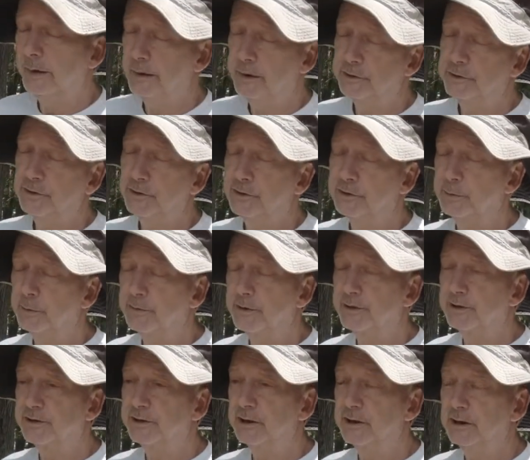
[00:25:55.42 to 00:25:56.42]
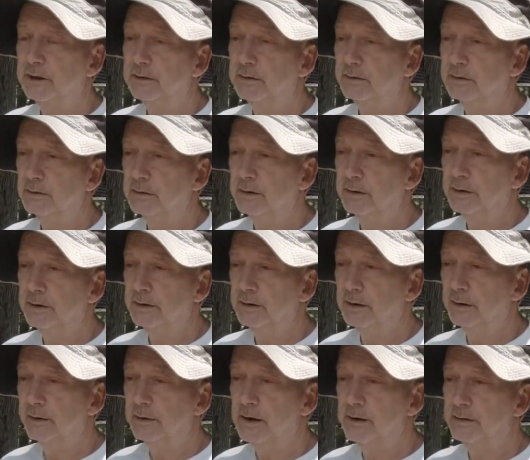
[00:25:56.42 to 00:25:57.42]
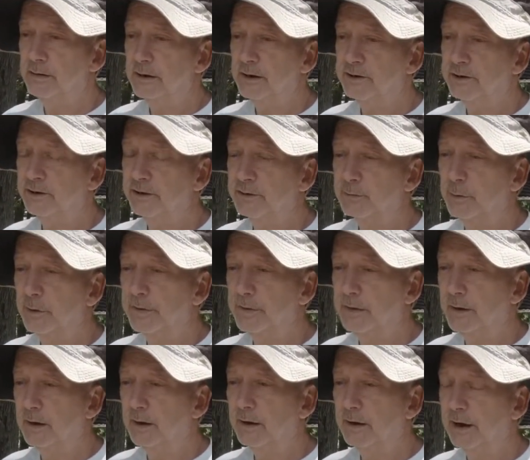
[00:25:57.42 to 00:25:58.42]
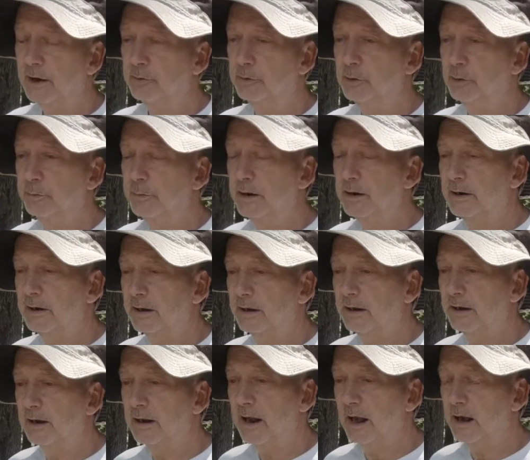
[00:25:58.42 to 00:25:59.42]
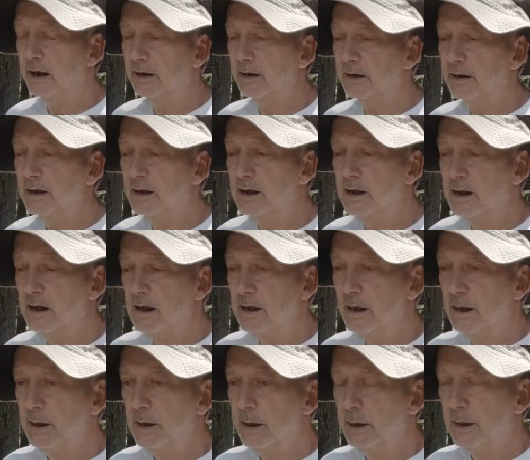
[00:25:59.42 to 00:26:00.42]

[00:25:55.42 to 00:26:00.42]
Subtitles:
issues with the seat, issues with headroom getting in and out. It